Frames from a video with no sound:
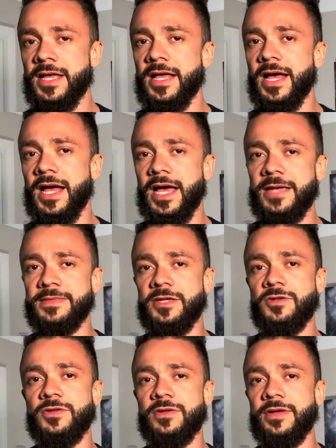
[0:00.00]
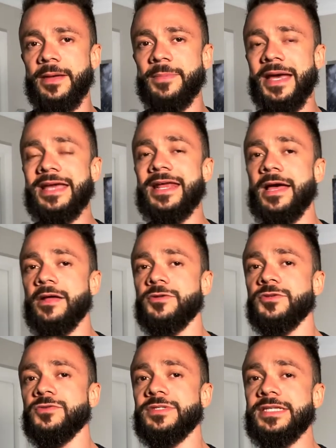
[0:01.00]
and then pay down
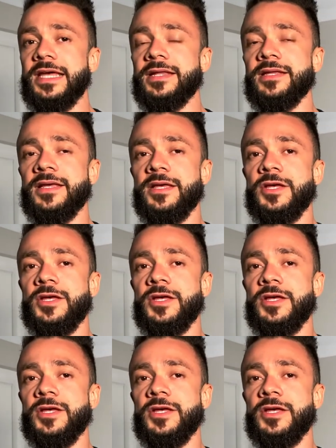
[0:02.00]
your debt